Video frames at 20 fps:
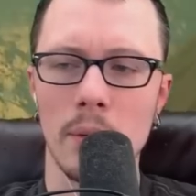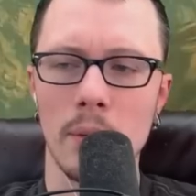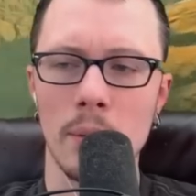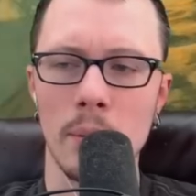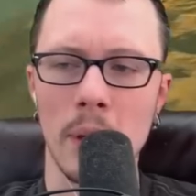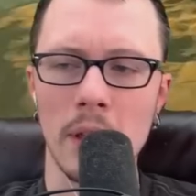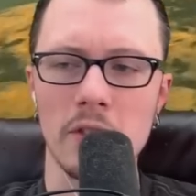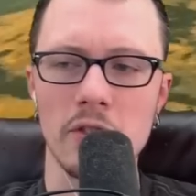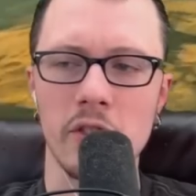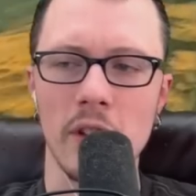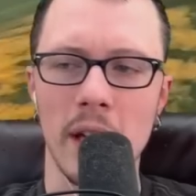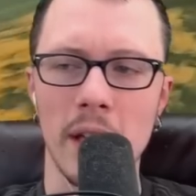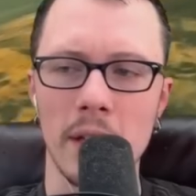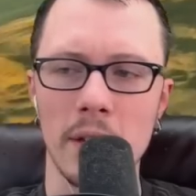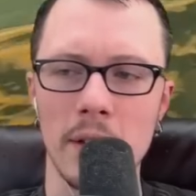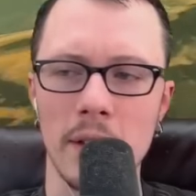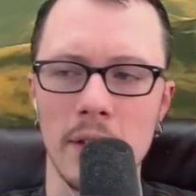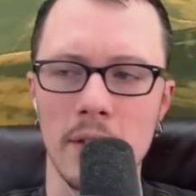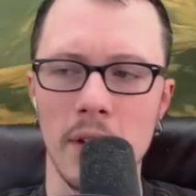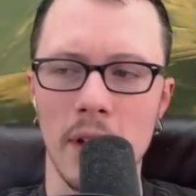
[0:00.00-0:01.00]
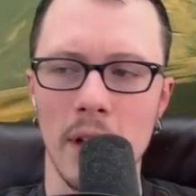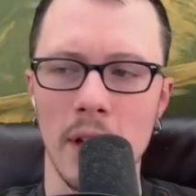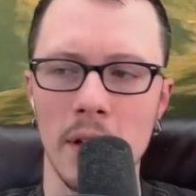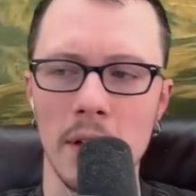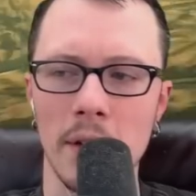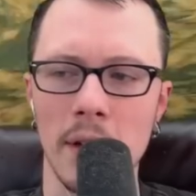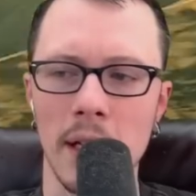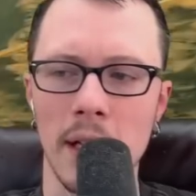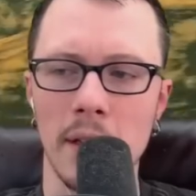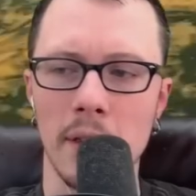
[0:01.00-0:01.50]
what channel he's
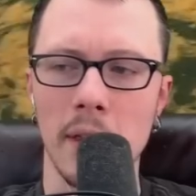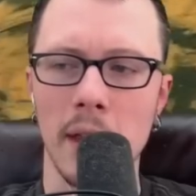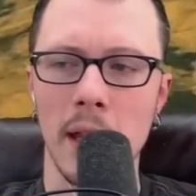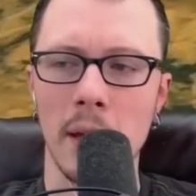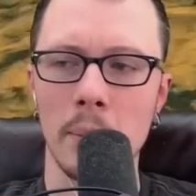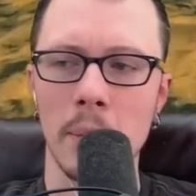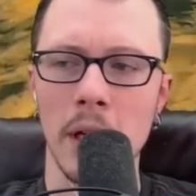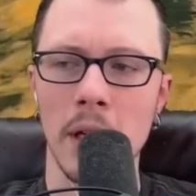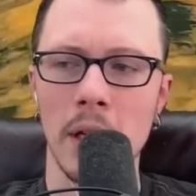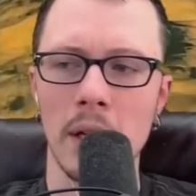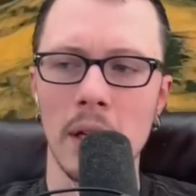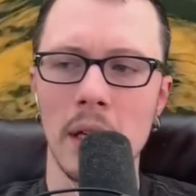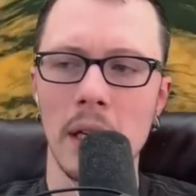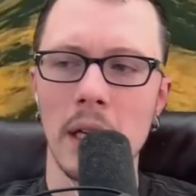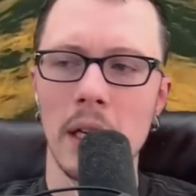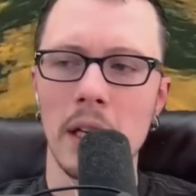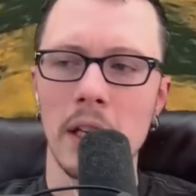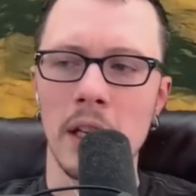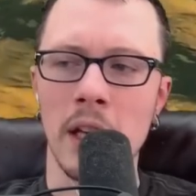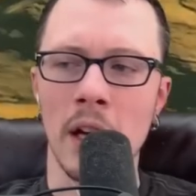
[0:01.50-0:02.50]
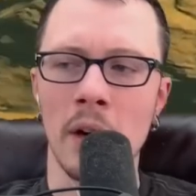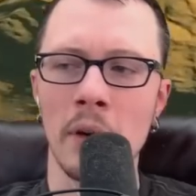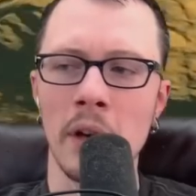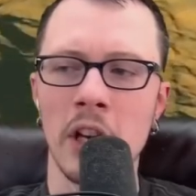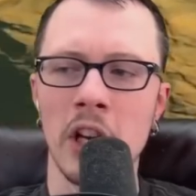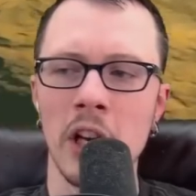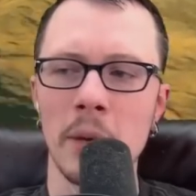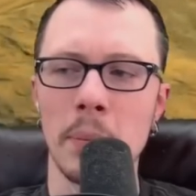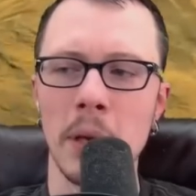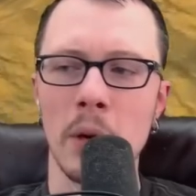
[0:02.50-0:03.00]
on or anything, but, you know, it
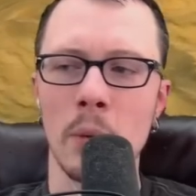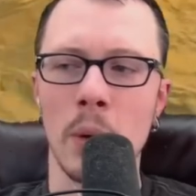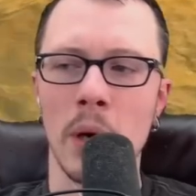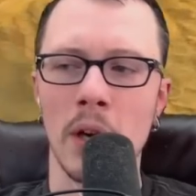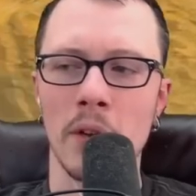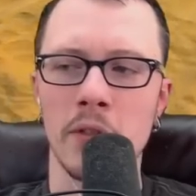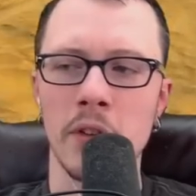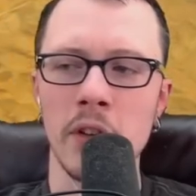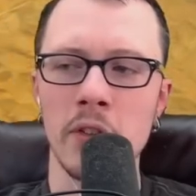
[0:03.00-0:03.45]
could be worse.